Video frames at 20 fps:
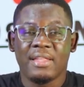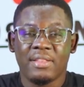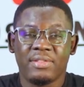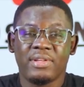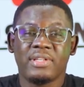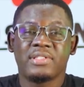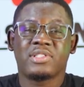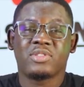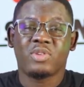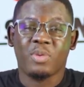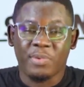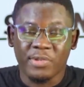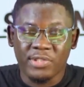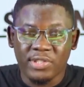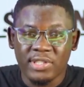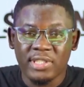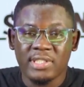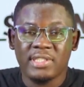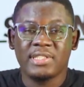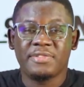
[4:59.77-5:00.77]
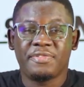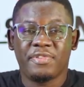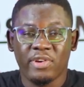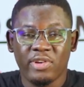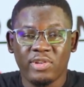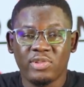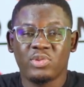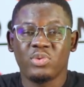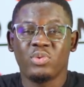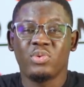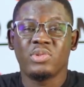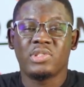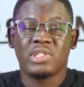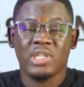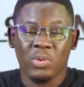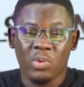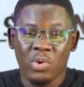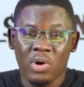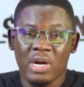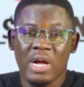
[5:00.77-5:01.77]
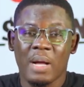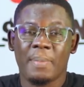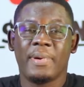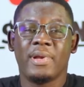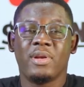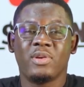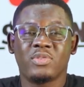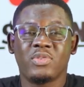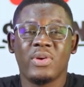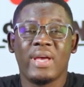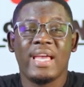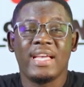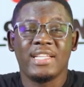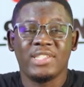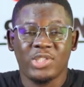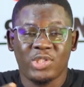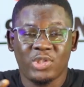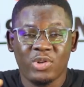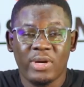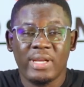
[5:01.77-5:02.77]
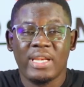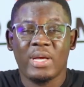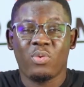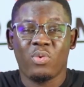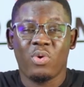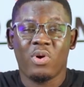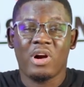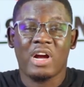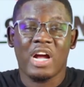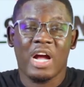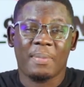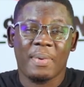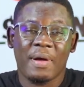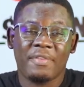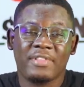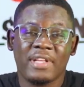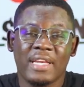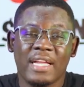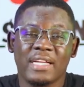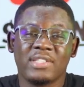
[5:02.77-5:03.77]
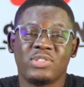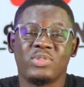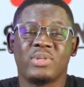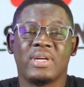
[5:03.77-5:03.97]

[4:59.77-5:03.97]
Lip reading: this is an opportunity for you to go to the World Cup and also enjoy the World Cup. After that,